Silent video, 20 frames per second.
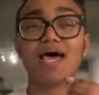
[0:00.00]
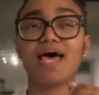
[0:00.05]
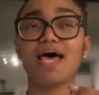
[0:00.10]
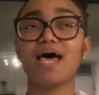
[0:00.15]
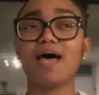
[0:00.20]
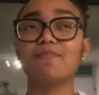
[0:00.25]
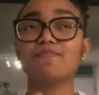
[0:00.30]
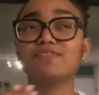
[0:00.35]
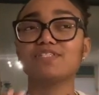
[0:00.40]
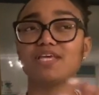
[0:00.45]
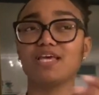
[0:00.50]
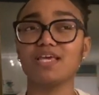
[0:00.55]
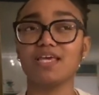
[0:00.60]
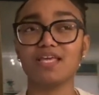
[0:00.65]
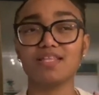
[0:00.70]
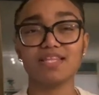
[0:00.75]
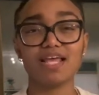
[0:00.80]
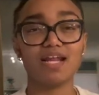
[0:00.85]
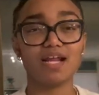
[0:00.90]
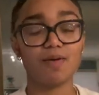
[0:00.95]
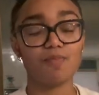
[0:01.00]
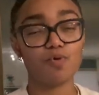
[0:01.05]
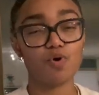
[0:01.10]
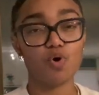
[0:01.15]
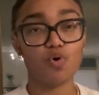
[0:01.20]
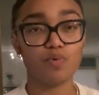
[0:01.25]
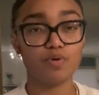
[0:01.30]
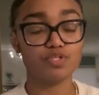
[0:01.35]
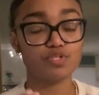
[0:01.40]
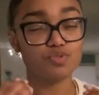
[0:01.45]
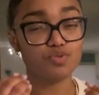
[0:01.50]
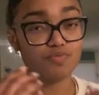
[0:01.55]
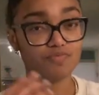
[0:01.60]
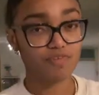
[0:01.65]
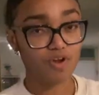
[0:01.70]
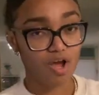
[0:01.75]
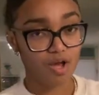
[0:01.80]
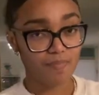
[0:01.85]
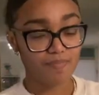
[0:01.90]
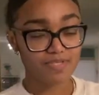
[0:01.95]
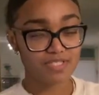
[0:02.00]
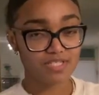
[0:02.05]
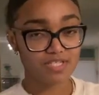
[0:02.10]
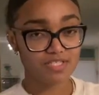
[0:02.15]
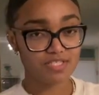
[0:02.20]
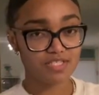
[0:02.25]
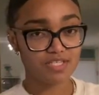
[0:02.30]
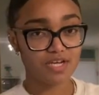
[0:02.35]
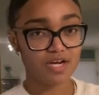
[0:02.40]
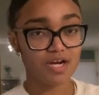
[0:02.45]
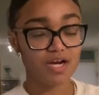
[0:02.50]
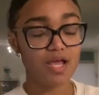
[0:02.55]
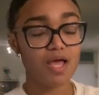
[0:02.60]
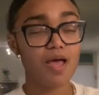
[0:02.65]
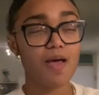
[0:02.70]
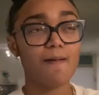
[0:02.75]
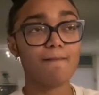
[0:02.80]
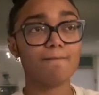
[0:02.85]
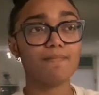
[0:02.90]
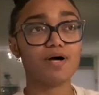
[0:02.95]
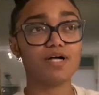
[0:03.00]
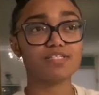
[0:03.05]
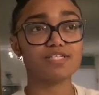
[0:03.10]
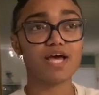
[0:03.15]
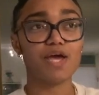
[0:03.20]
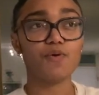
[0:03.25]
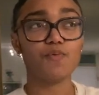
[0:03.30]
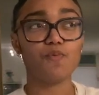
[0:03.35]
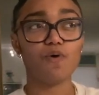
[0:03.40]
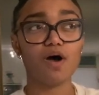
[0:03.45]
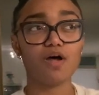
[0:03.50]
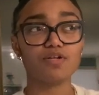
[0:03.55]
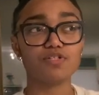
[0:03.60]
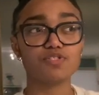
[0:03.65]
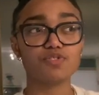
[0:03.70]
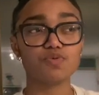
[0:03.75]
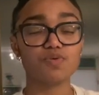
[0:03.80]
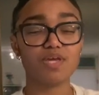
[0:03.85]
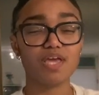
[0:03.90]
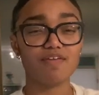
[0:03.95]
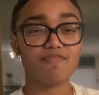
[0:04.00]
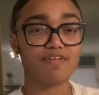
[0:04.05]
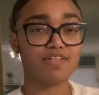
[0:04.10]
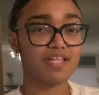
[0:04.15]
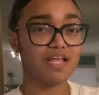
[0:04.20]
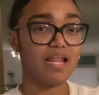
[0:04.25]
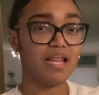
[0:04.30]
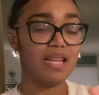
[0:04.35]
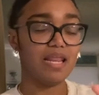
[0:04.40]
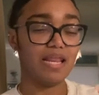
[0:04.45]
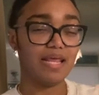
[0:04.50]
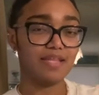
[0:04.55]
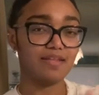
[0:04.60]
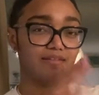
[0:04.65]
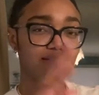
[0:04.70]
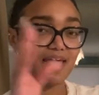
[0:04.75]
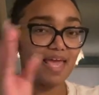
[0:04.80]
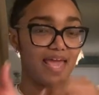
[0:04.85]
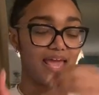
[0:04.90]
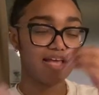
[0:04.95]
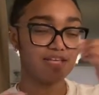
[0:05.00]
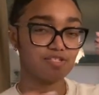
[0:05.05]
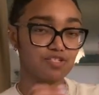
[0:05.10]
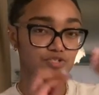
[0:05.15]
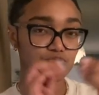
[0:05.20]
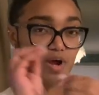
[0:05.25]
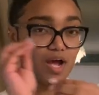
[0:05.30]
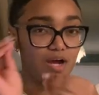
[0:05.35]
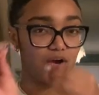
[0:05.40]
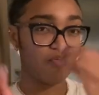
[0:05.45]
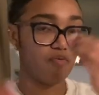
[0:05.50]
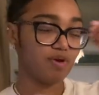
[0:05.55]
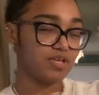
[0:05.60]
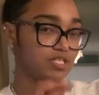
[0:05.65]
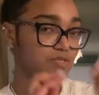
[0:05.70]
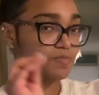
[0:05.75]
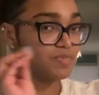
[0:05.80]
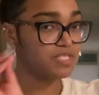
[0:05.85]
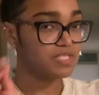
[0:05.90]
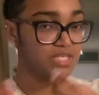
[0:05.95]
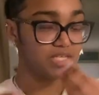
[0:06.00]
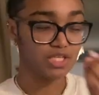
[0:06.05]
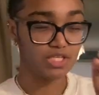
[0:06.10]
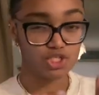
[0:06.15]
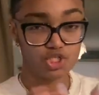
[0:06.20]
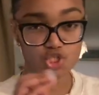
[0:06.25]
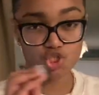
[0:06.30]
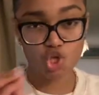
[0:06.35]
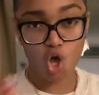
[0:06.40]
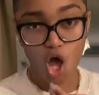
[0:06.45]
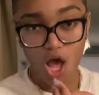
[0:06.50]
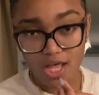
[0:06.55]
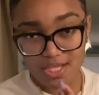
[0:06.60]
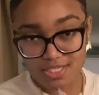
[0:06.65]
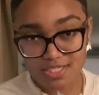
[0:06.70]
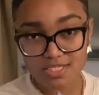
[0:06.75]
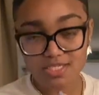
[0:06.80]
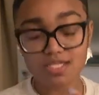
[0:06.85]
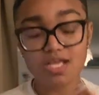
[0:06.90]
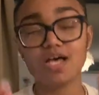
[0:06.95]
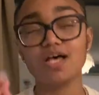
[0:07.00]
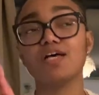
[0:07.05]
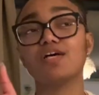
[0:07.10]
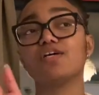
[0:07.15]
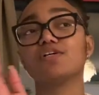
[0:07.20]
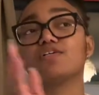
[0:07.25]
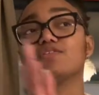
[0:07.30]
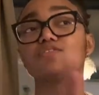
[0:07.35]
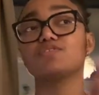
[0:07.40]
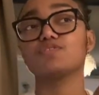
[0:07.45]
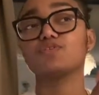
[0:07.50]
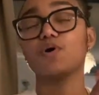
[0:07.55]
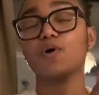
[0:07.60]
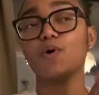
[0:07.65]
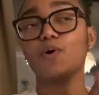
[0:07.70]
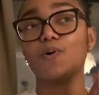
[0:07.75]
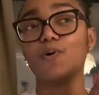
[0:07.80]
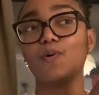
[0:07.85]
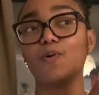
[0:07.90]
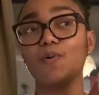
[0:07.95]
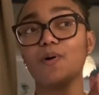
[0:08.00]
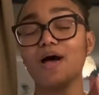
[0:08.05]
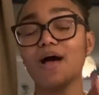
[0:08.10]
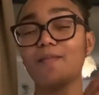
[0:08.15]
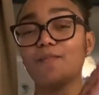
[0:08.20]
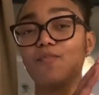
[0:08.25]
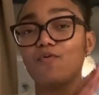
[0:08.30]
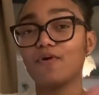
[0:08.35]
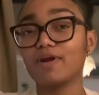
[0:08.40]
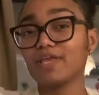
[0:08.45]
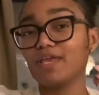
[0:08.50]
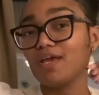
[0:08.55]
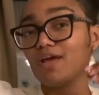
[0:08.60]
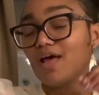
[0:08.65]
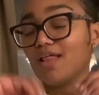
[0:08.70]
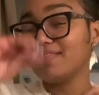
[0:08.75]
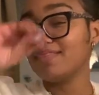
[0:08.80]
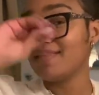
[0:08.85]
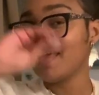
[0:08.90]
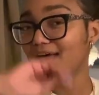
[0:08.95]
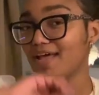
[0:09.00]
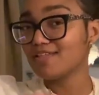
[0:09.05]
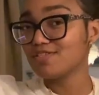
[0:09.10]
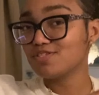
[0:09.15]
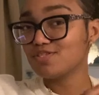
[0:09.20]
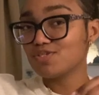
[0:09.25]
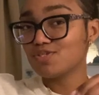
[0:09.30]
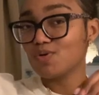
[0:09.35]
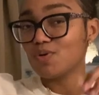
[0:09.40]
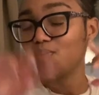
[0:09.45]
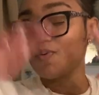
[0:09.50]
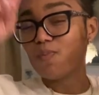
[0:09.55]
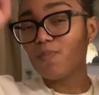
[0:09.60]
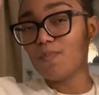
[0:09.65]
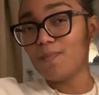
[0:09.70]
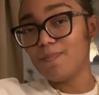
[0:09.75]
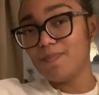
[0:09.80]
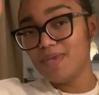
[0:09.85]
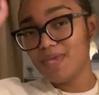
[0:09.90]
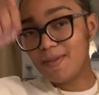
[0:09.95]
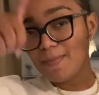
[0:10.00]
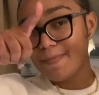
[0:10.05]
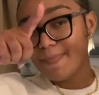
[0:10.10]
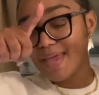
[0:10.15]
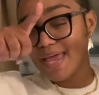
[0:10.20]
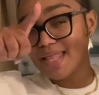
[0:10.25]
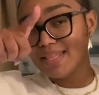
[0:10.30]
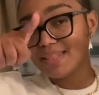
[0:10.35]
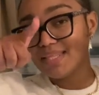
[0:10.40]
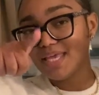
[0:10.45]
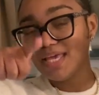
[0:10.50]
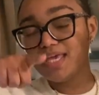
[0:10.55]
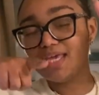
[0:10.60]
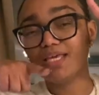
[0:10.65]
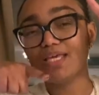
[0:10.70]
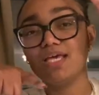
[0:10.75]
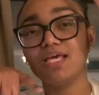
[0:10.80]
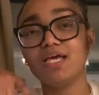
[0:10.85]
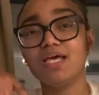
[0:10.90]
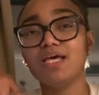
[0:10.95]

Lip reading: I'm thinking that I'm going to do Vlogmas this year, but I want to give it a little extra Christmassy sauce. So I'm working on that. So be pending.